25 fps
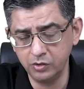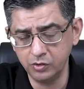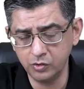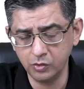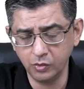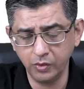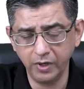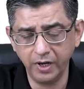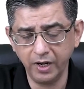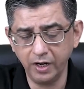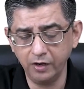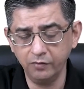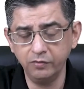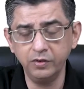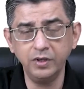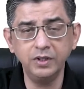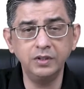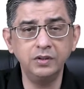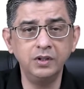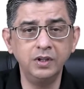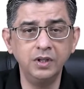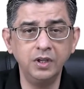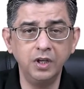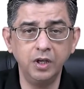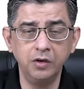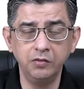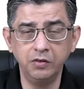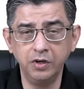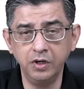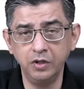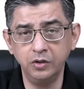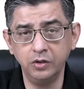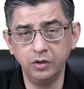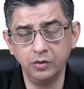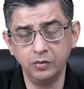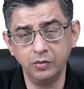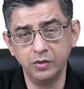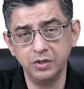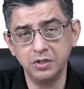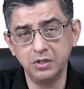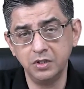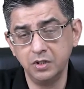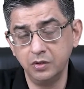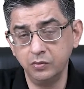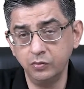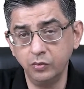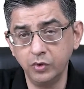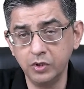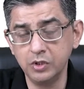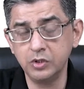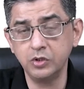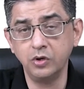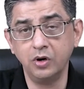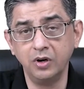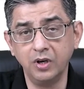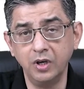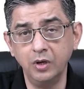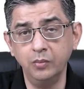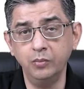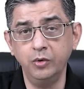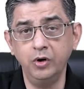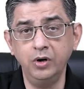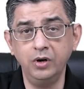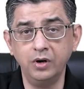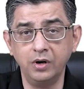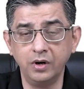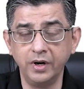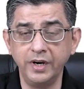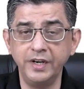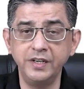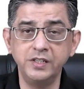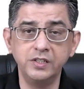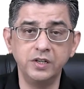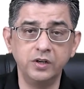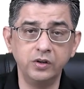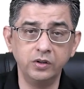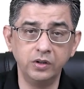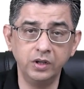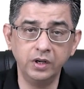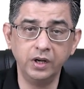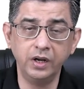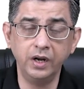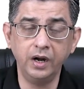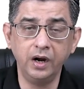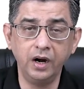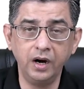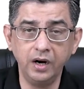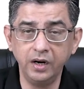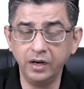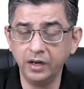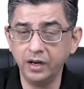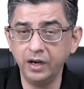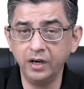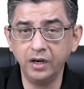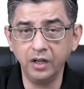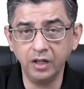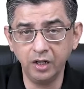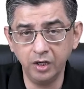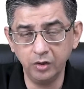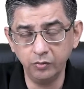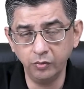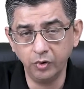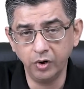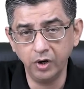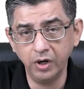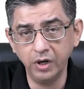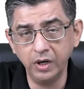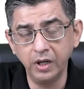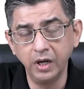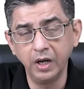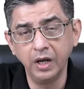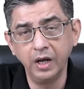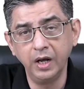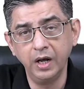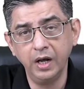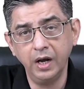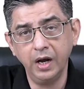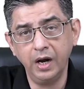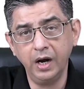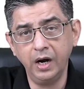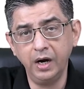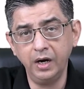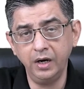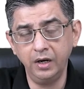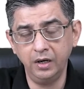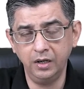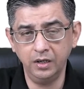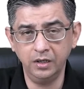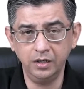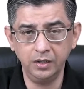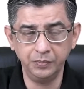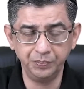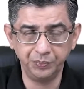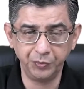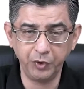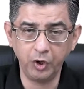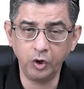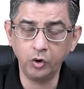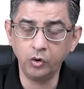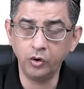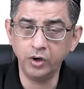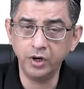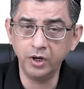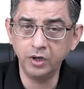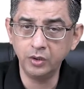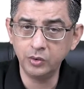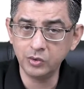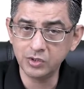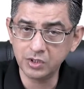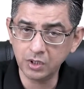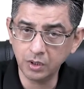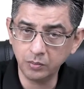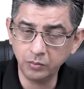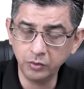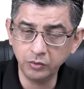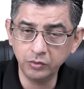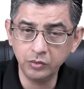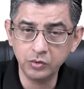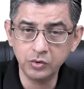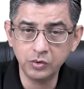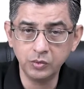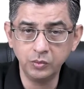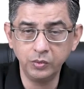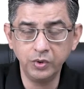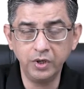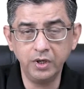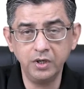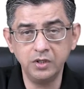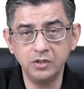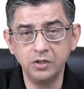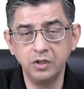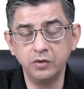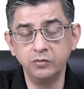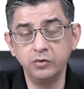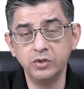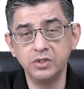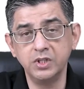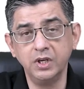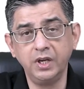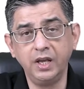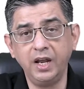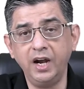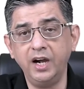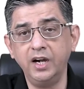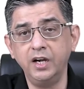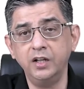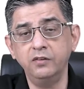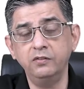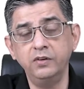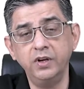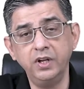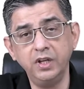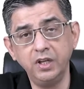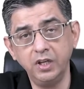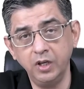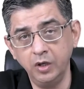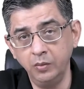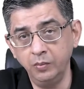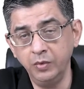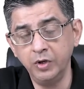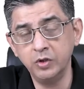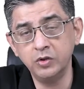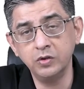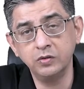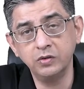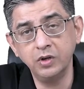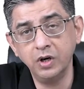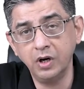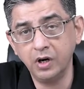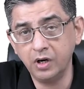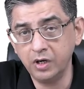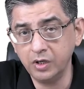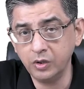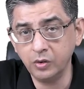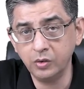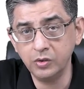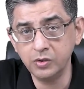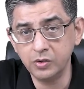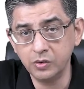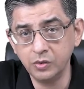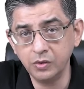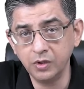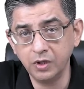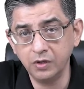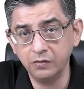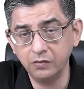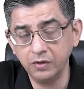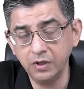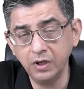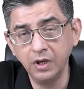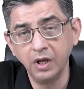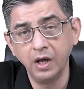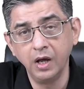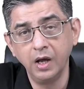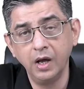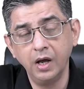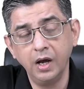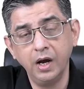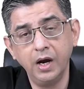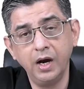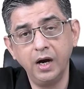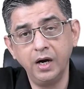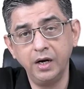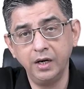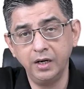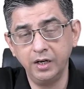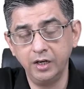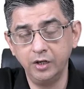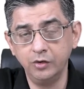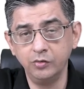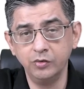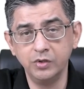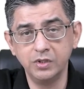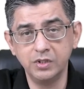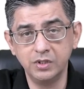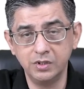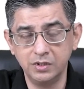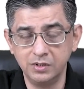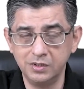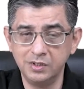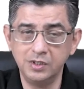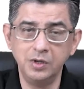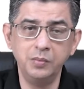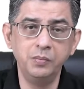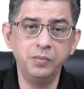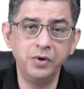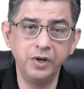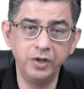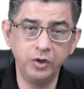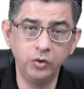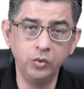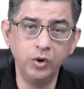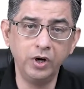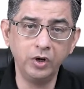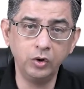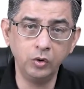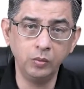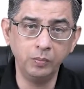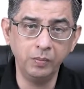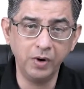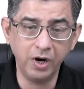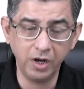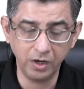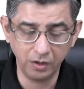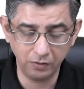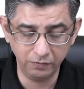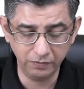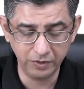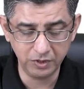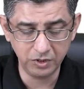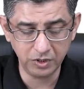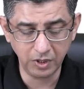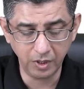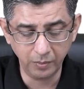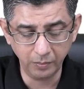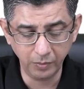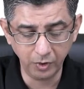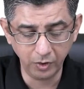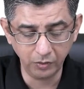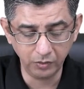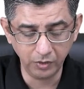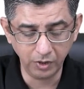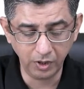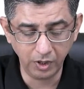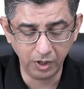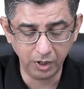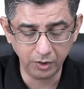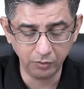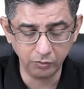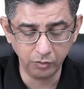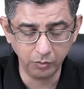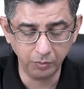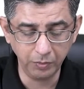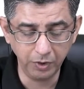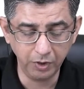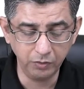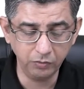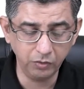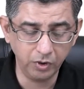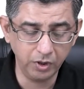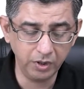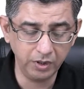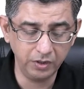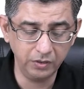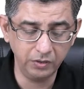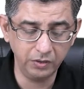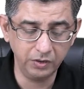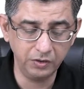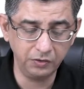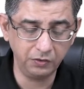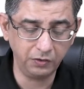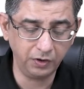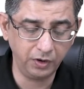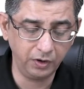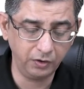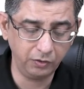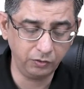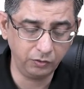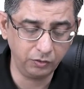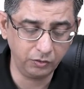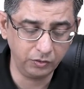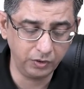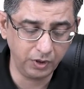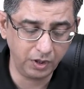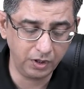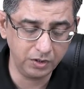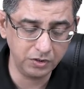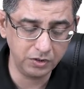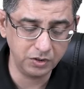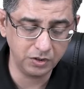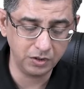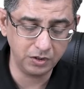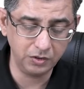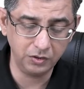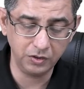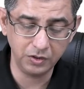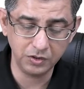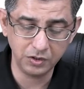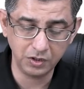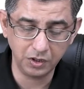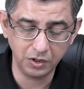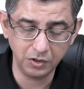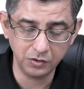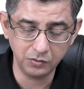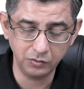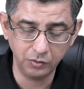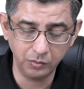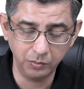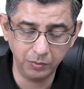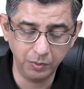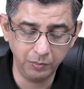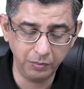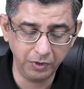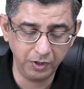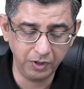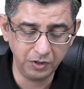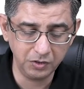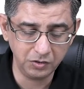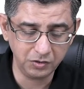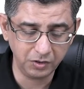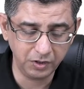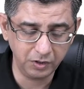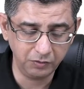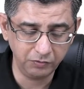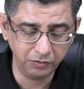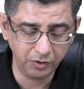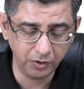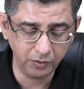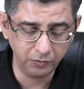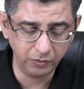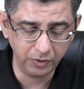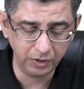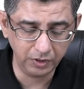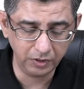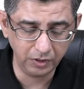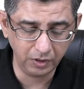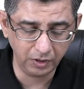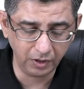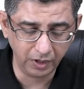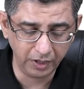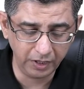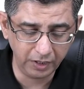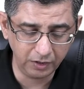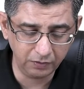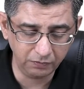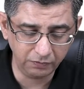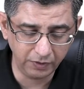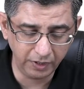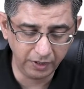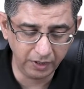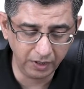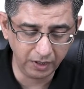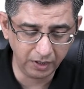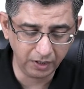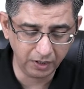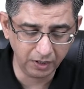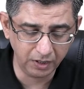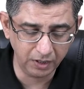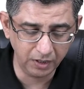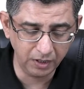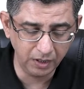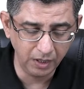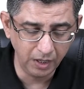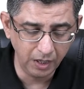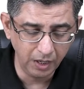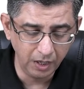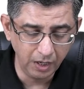So everything given in the question was talking about right side of the heart getting involved. And according to some of the students, there was a cadaveric image of the heart also given, and it was simply you had to mark which chamber of the heart would be involved in this case. So the answer in this case would be pretty straightforward, the right ventricle.